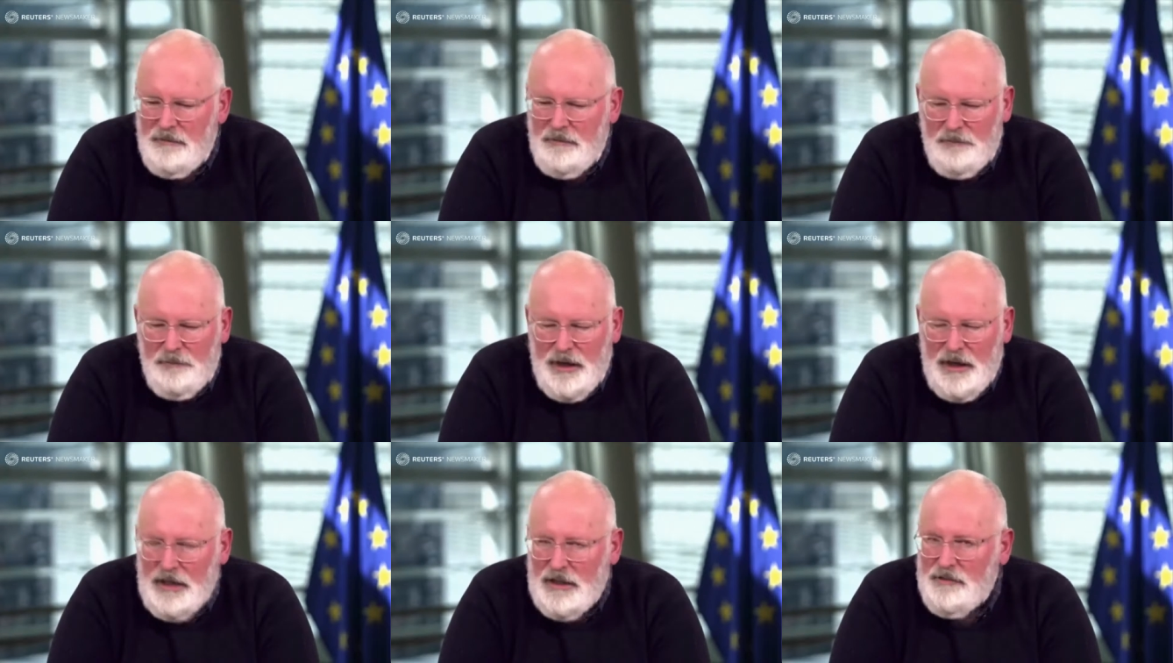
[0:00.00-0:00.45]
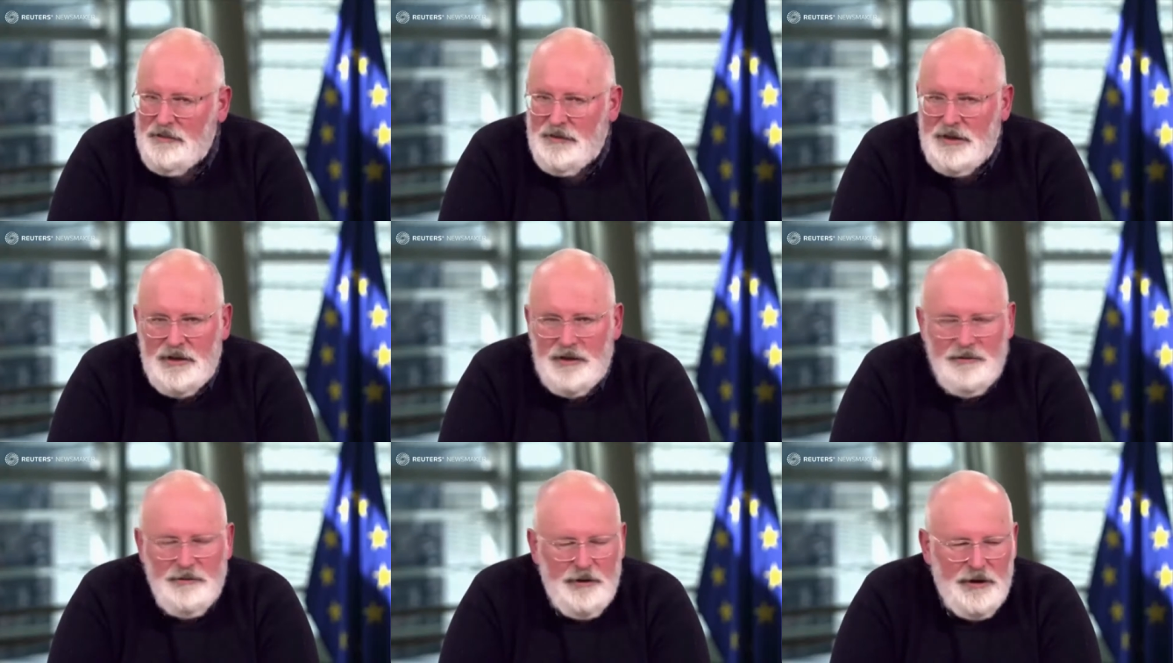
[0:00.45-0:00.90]
been part of
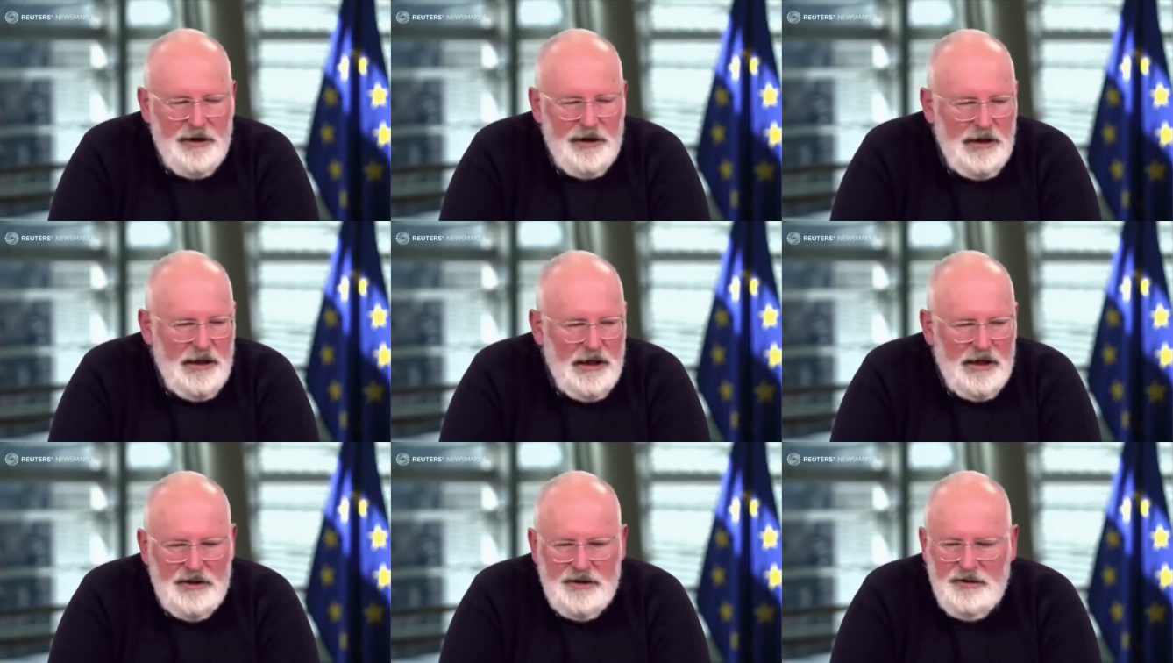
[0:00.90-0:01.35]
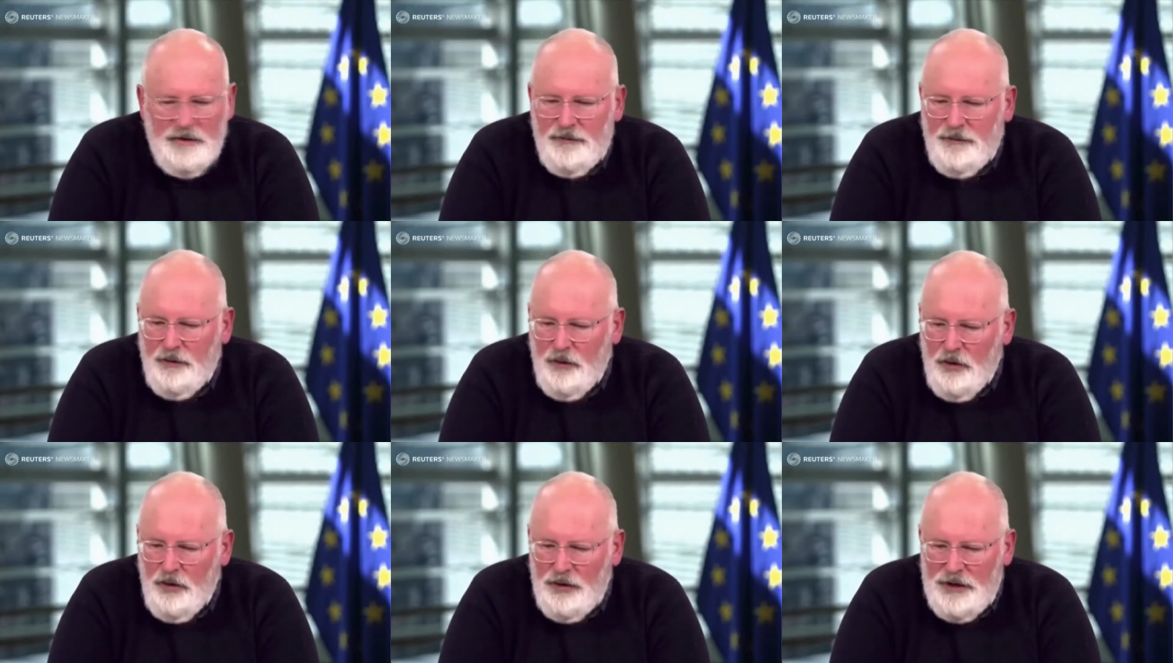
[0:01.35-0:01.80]
this for the last
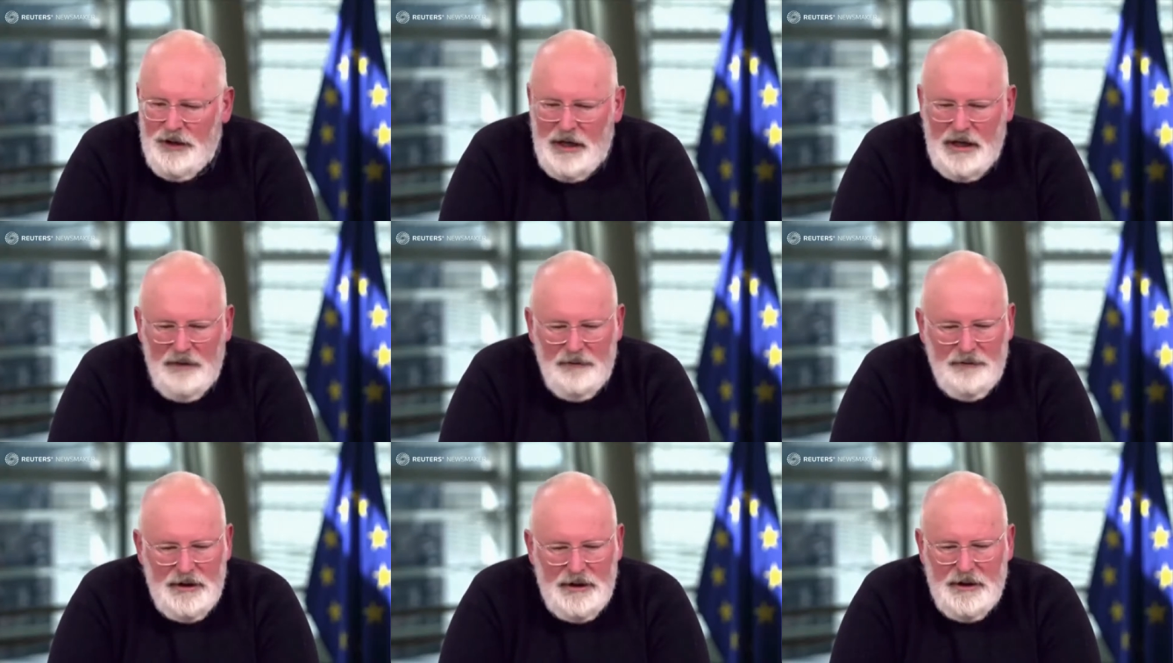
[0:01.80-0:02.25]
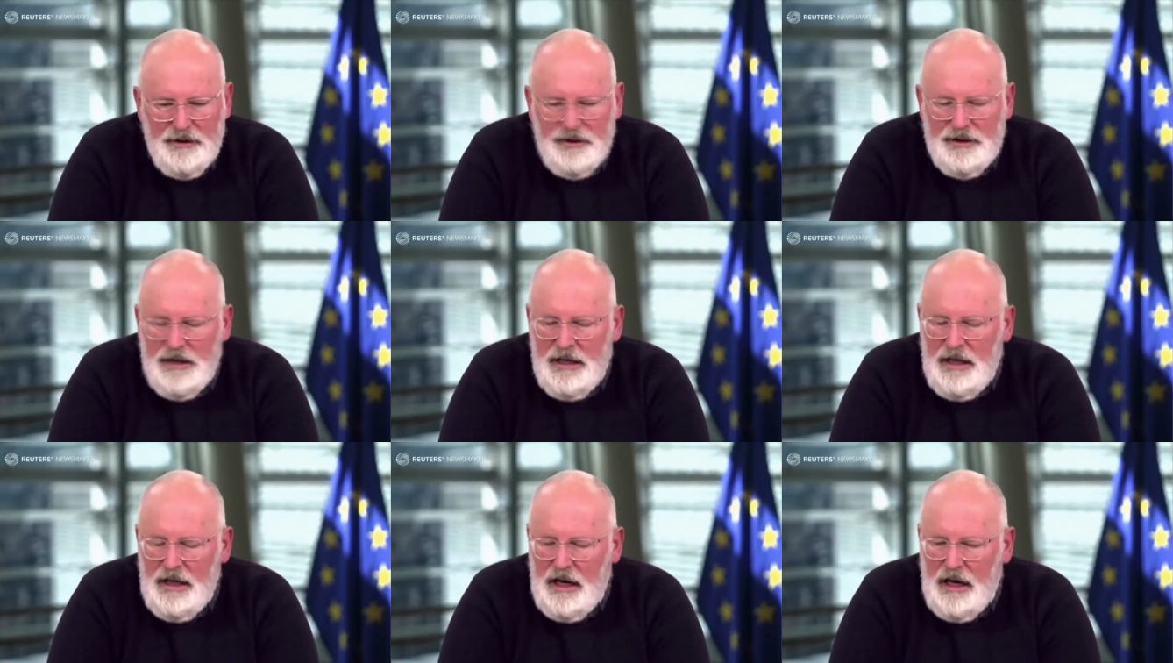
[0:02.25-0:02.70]
4.5 years.